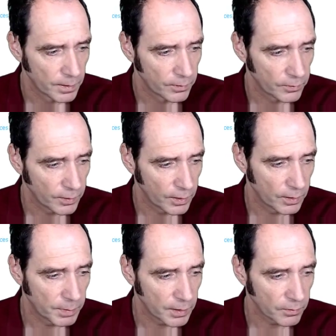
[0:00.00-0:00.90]
So
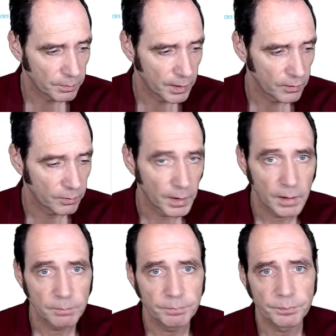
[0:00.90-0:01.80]
back to Postman.